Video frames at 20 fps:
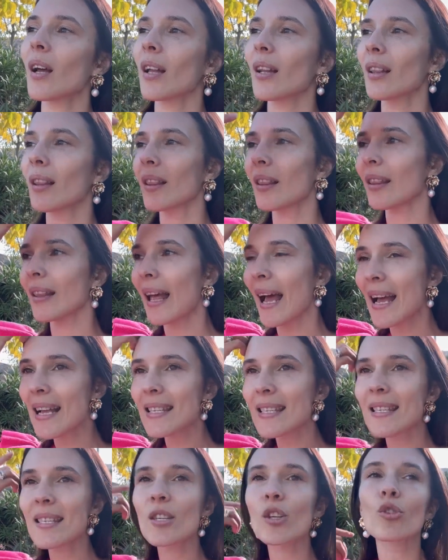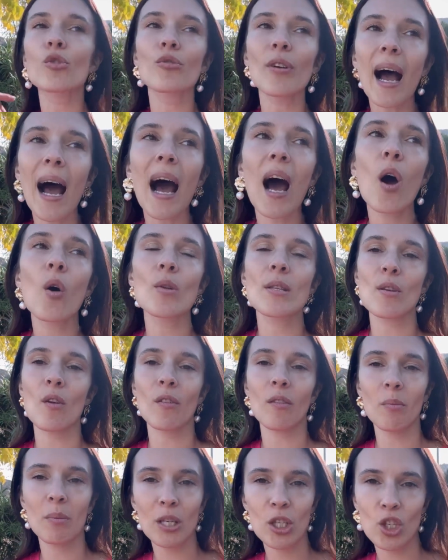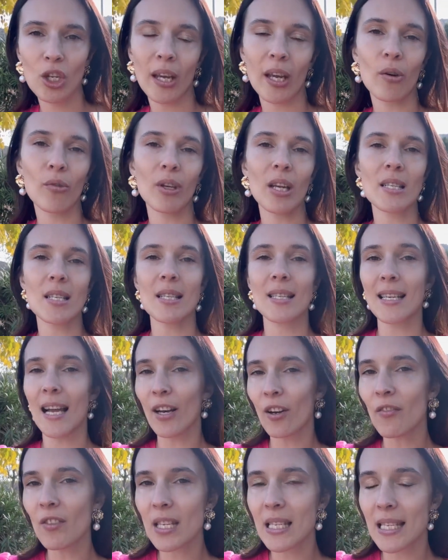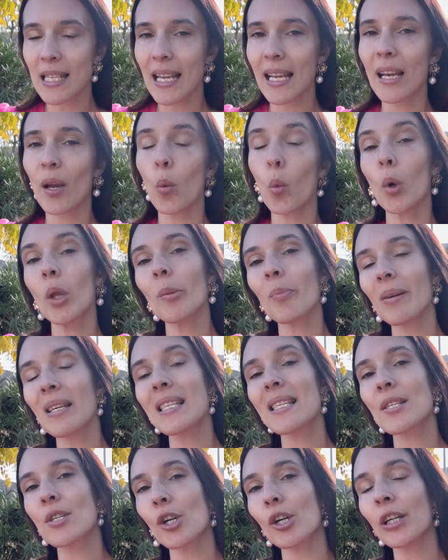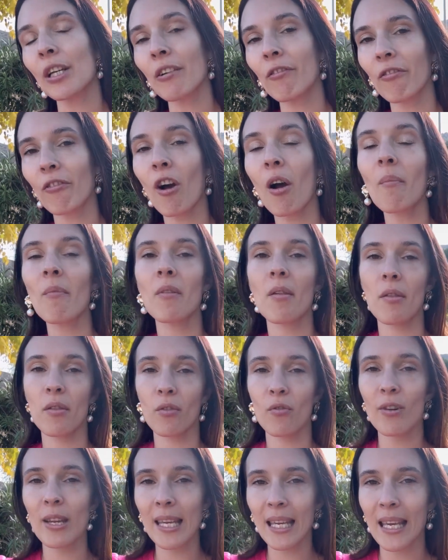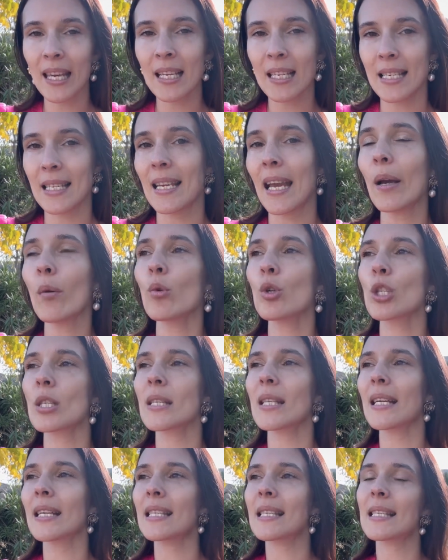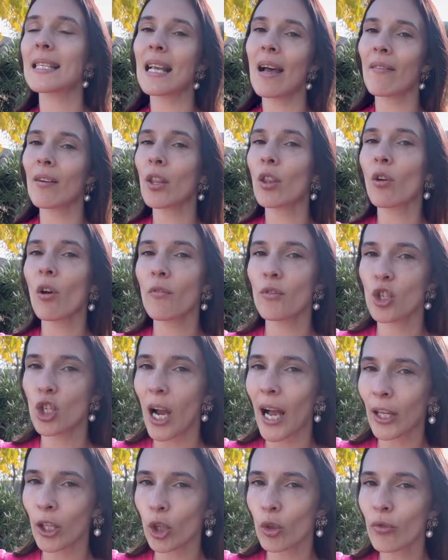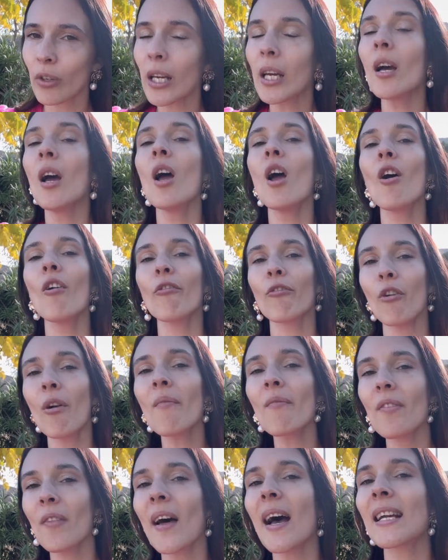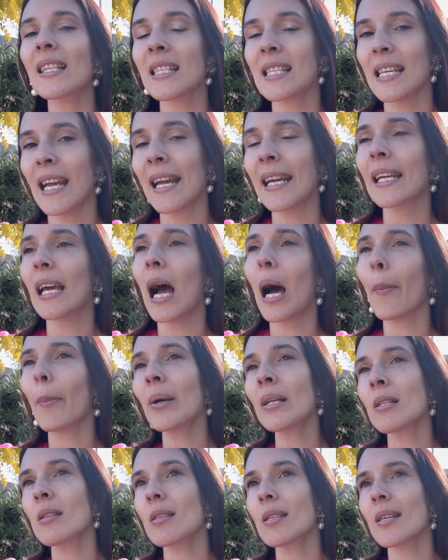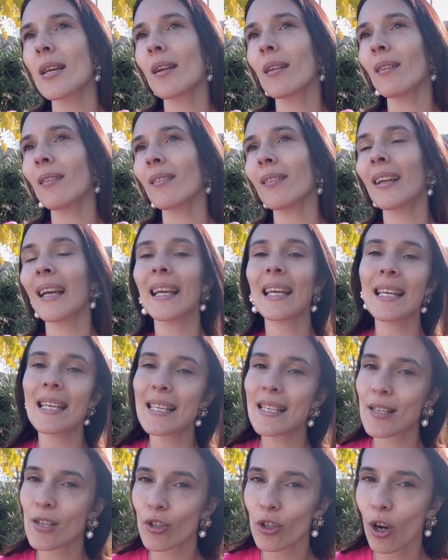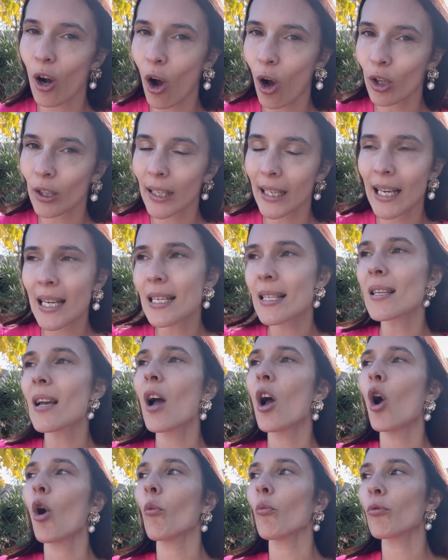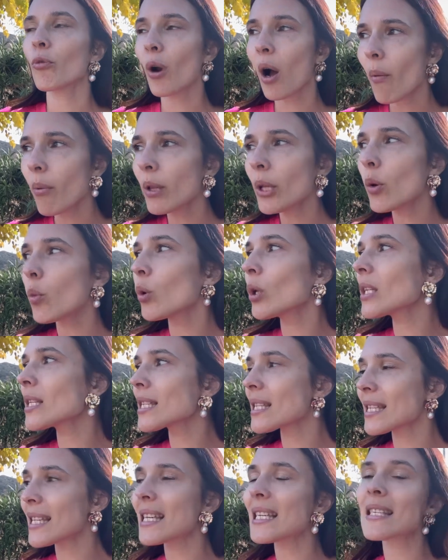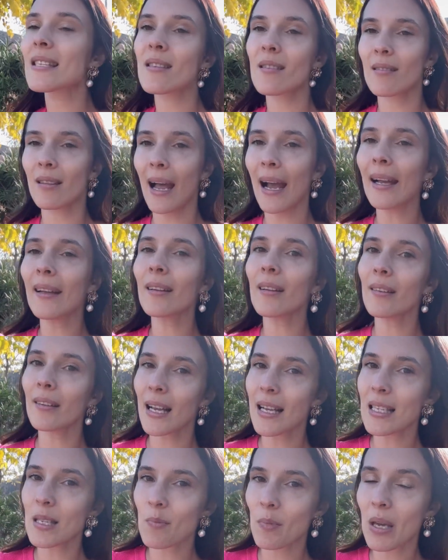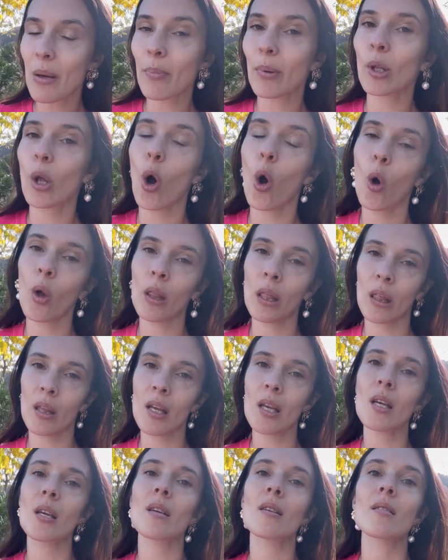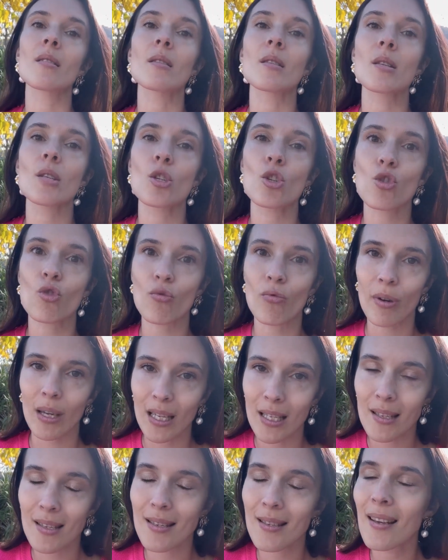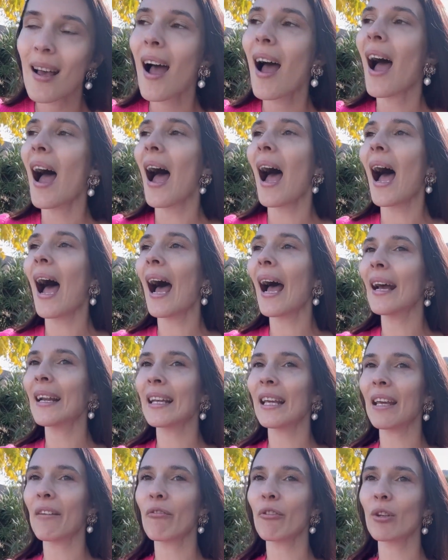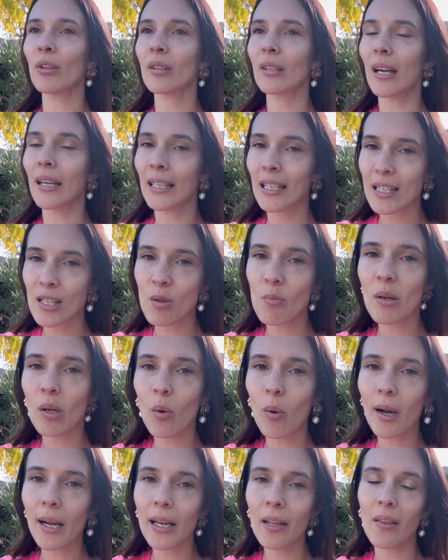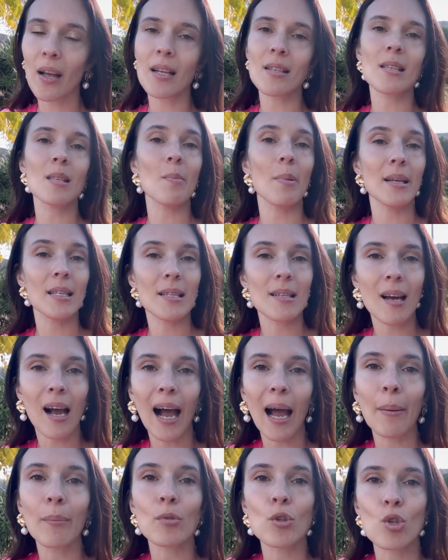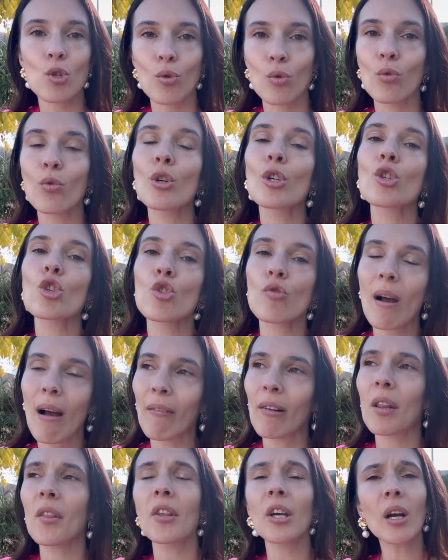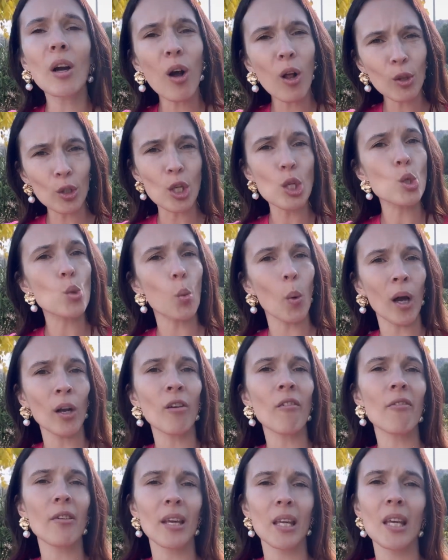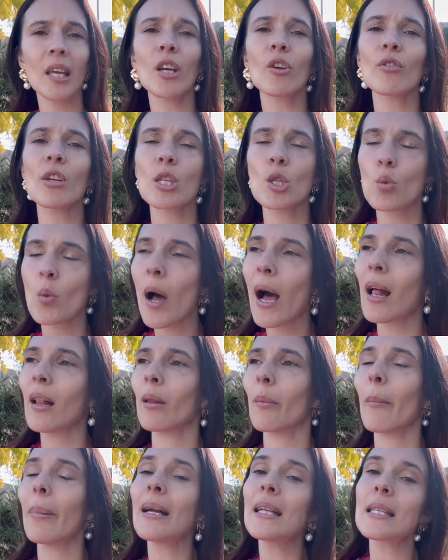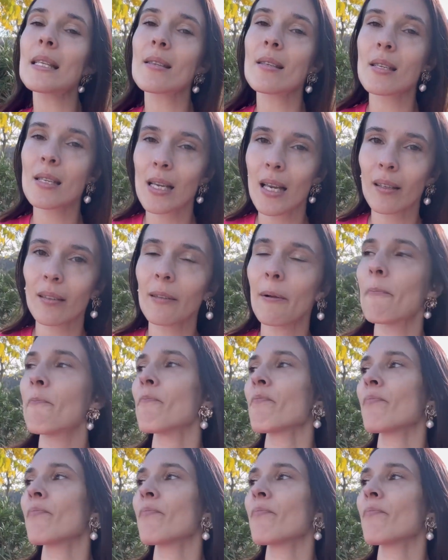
less crowds on the beach areas inside of the city. Will be starting from the Three Kings Day, which is like 7th of January. From that date up until Easter holidays, probably will see slightly less people on the streets. And if you like it to be quiet, that's the best time to travel. The coldest one of a year as well, but still